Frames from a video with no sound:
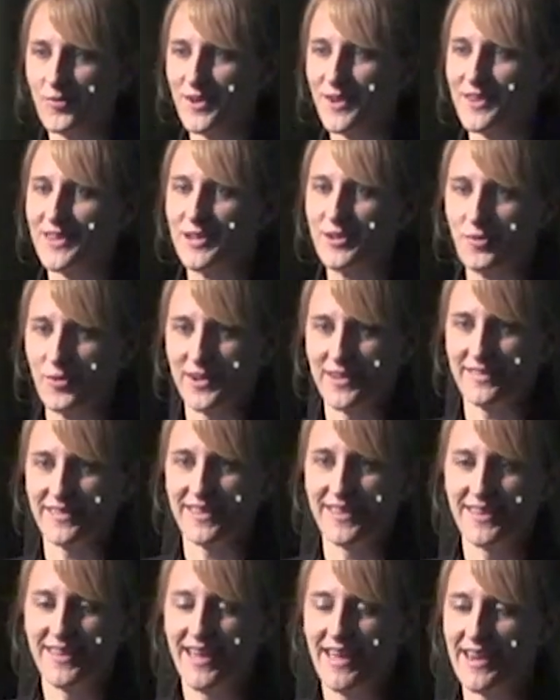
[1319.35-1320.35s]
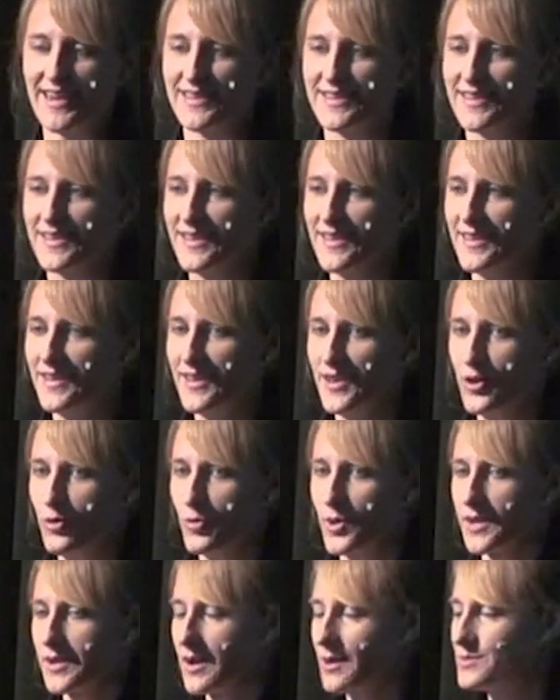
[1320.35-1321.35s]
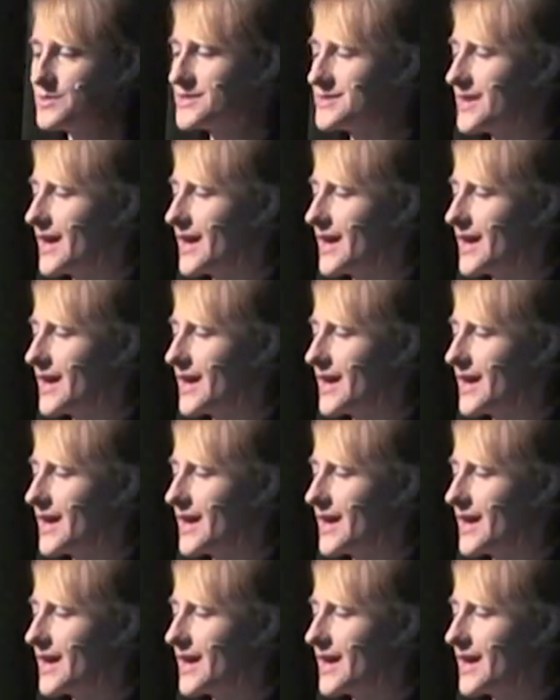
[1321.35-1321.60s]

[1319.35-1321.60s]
really quickly. And when it comes